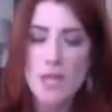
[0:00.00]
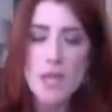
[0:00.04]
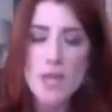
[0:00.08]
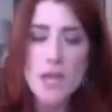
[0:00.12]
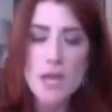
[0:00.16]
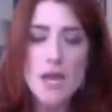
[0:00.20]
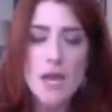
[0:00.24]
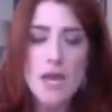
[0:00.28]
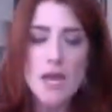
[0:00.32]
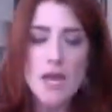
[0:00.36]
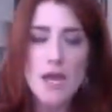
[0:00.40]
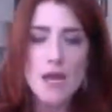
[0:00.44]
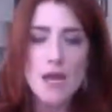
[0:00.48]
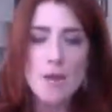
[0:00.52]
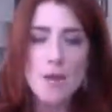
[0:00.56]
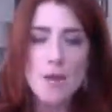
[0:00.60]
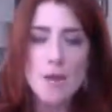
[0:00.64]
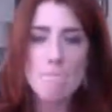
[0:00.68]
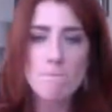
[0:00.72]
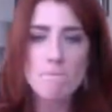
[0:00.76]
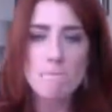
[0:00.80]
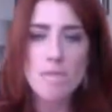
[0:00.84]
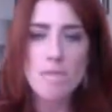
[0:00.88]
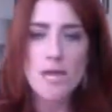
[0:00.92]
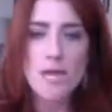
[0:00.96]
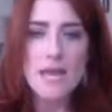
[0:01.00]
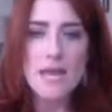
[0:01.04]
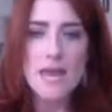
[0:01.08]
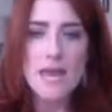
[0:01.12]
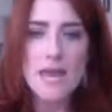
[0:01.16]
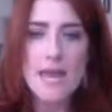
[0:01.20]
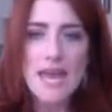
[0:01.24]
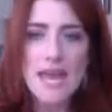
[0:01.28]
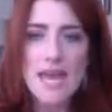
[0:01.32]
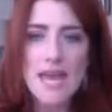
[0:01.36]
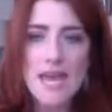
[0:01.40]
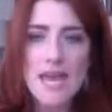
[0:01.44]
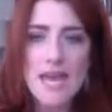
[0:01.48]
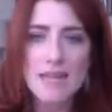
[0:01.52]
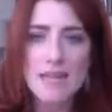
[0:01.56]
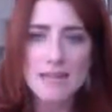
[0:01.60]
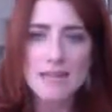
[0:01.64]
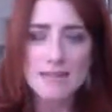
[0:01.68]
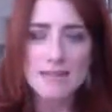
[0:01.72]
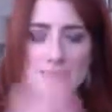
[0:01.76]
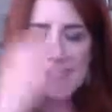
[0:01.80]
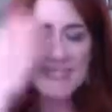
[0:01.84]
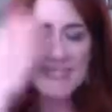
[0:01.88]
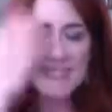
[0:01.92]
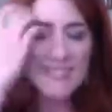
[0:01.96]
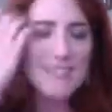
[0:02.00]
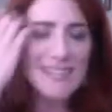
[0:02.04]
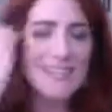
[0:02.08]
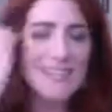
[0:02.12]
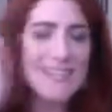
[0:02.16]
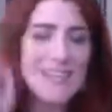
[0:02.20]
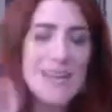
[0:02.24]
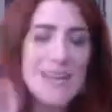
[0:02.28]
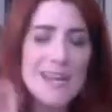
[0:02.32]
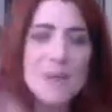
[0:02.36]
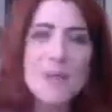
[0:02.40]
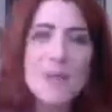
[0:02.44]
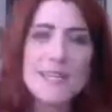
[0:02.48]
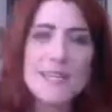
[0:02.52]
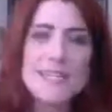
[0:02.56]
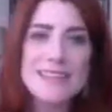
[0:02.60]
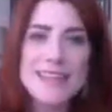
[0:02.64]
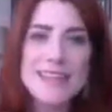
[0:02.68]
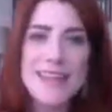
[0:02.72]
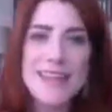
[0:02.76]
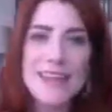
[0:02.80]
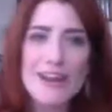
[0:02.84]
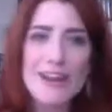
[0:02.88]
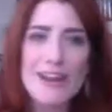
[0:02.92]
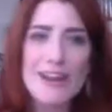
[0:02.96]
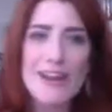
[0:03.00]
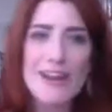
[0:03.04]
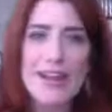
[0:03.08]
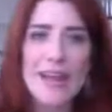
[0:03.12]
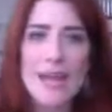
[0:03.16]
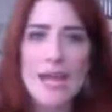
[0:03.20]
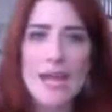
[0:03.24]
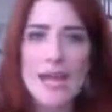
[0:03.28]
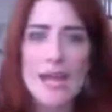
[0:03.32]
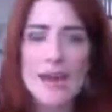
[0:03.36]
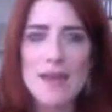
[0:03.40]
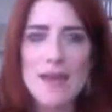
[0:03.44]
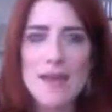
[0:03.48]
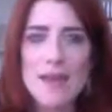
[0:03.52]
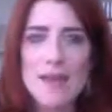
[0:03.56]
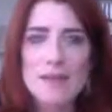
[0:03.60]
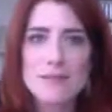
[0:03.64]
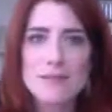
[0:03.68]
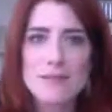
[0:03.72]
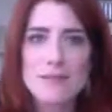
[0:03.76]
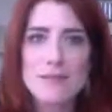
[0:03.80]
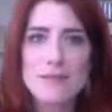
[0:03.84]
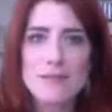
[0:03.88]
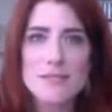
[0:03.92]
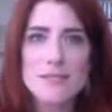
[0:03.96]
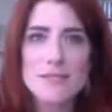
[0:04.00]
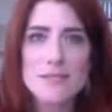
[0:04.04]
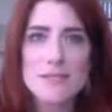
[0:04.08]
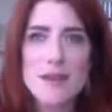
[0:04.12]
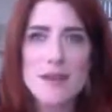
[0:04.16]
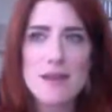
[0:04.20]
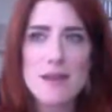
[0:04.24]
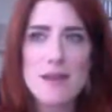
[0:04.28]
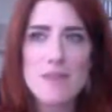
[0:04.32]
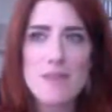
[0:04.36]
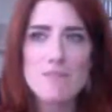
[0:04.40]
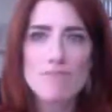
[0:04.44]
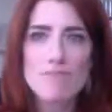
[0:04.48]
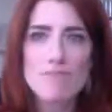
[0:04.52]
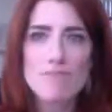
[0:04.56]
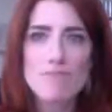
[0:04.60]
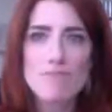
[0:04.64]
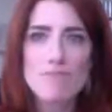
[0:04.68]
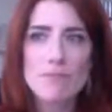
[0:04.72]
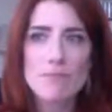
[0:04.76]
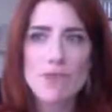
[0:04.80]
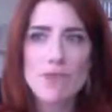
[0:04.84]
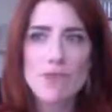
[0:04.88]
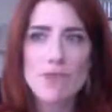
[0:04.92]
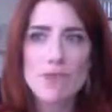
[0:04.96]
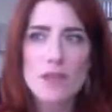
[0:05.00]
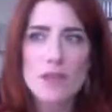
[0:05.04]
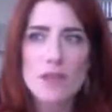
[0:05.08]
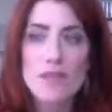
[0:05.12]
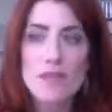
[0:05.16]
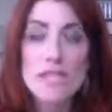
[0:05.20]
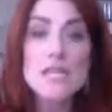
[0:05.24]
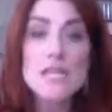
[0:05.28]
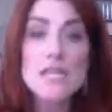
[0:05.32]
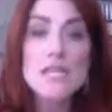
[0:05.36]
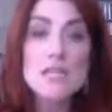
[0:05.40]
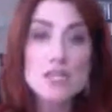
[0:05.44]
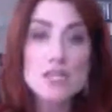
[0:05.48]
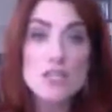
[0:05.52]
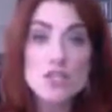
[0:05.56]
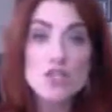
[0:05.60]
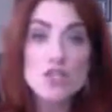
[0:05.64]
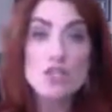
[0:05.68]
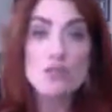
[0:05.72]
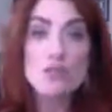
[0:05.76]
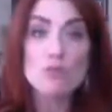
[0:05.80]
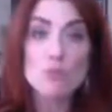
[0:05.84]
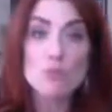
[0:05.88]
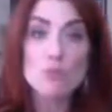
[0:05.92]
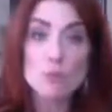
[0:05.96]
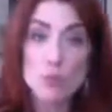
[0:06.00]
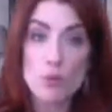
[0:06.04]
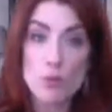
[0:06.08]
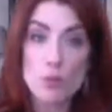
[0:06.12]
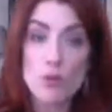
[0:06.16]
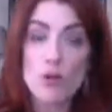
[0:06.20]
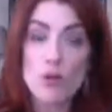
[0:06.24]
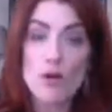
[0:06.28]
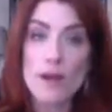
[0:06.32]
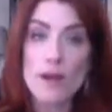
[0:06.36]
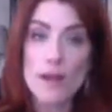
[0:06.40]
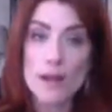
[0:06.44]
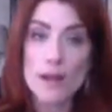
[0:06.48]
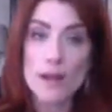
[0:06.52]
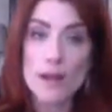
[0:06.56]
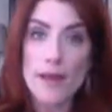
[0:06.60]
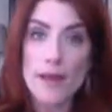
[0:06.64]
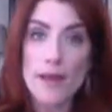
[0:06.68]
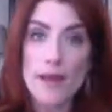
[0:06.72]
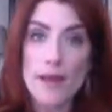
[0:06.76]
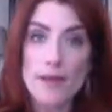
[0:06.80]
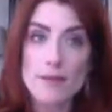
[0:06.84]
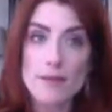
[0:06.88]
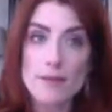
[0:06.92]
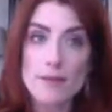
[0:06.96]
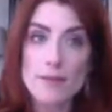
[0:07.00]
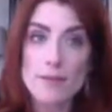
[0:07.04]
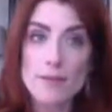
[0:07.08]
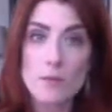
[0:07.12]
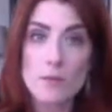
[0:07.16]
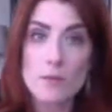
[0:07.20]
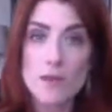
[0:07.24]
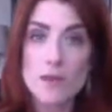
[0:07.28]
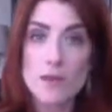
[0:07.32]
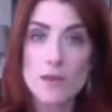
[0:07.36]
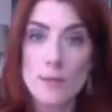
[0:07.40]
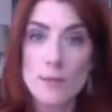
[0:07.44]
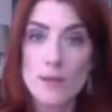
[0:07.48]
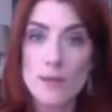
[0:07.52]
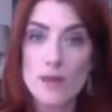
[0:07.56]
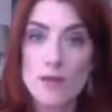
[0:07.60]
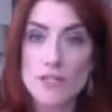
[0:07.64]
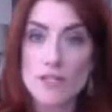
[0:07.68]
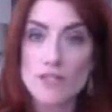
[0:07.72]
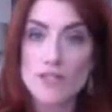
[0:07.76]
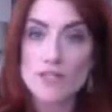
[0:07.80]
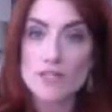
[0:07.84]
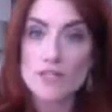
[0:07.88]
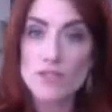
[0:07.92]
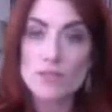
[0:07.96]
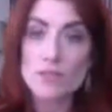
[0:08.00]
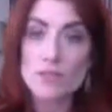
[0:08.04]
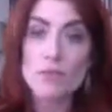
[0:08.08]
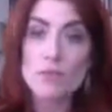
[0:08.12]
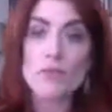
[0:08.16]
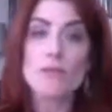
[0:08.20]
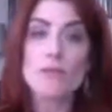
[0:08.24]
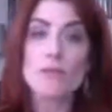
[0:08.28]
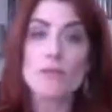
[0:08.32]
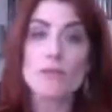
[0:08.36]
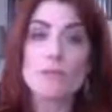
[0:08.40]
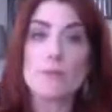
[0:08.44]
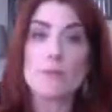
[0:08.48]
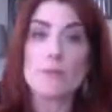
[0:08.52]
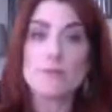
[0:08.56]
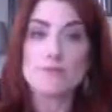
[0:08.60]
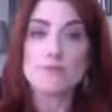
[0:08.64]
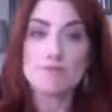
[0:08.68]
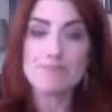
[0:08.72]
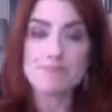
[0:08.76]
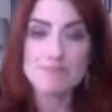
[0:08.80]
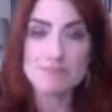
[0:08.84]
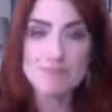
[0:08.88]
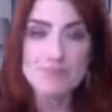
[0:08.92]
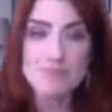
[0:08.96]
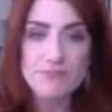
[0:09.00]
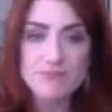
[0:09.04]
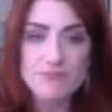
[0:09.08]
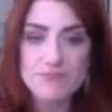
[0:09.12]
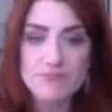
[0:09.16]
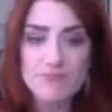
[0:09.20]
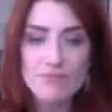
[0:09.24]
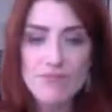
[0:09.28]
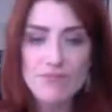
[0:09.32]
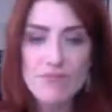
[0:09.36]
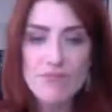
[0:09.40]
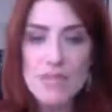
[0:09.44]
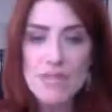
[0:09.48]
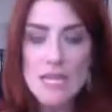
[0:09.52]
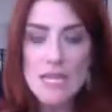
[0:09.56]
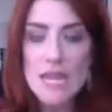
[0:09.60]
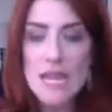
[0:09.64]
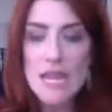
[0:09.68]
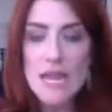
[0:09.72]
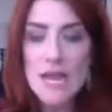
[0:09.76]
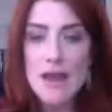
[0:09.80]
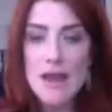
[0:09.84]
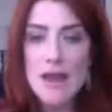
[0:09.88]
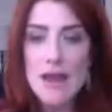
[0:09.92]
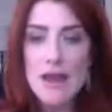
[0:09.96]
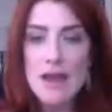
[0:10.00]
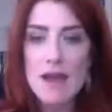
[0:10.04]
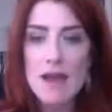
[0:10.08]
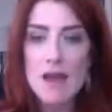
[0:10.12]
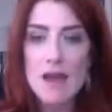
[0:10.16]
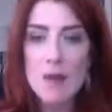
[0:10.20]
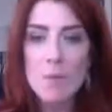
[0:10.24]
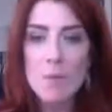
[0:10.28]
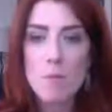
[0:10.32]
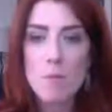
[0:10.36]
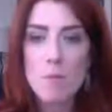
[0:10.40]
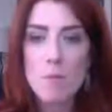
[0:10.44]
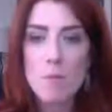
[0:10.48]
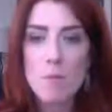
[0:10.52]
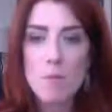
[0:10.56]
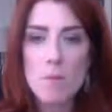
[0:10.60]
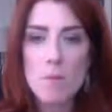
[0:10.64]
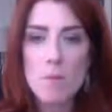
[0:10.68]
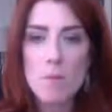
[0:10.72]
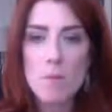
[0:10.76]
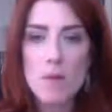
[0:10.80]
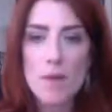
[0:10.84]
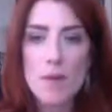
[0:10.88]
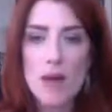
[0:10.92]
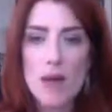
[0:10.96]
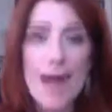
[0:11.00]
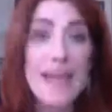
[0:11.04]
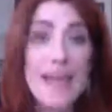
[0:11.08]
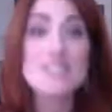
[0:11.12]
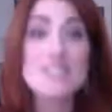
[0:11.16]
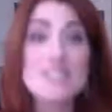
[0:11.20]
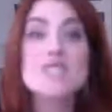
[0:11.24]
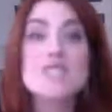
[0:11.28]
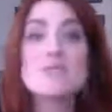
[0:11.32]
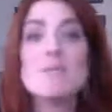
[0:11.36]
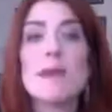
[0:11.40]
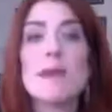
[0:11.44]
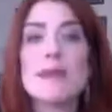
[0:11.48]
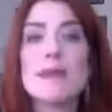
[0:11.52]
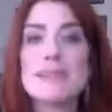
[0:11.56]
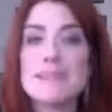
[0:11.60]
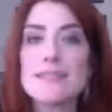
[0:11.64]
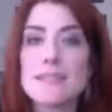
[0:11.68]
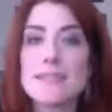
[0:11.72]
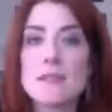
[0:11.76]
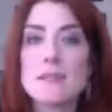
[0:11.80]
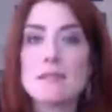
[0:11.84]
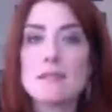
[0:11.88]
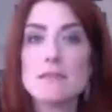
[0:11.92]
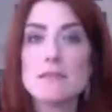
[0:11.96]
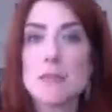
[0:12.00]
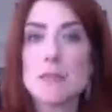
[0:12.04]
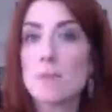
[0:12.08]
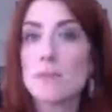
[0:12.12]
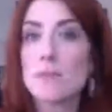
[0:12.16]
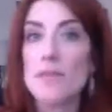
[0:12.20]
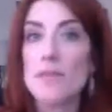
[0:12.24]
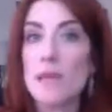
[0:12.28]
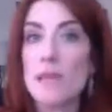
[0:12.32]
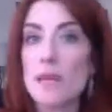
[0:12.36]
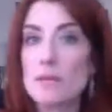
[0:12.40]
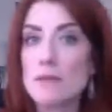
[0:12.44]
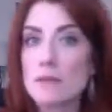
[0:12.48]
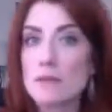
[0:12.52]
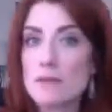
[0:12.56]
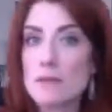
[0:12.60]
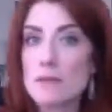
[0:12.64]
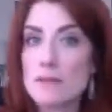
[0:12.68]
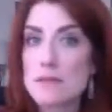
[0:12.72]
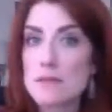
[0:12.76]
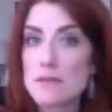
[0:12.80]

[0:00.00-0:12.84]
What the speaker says: And I went in there, and the initial rapport I had with the makeup artist threw me a little bit. I expected something else.